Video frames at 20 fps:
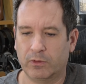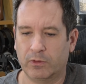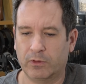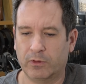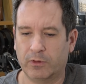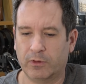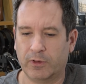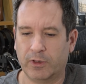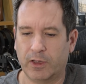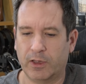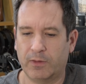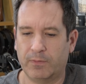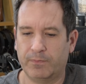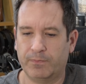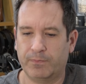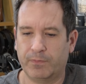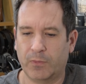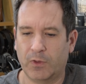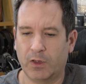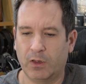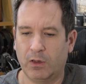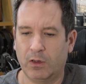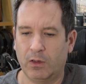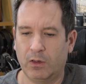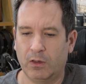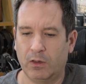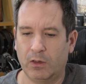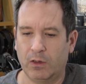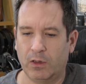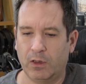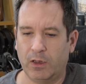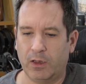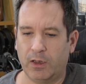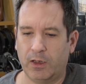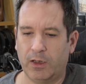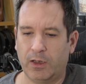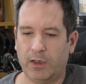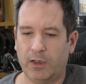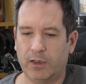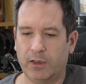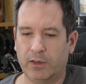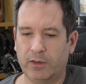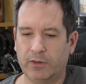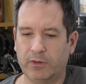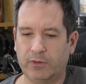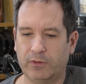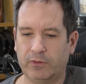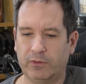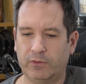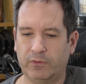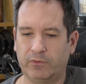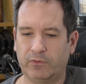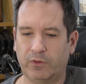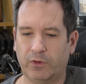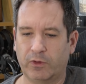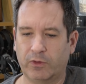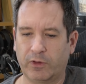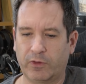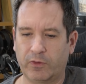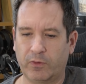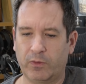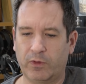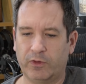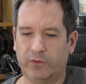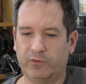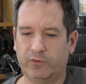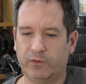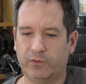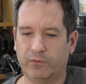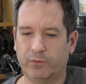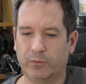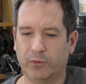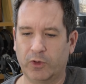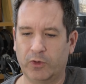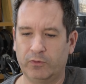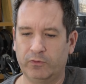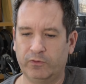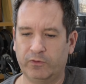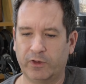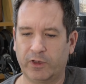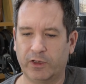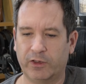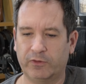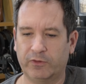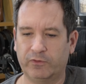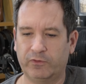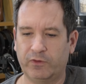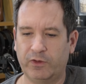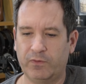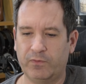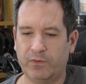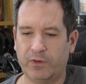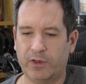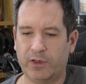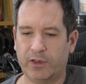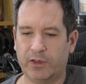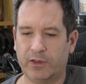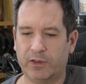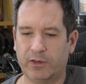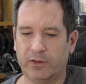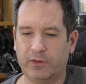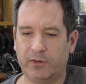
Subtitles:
Okay. So another question from Lone Star is Chief-I,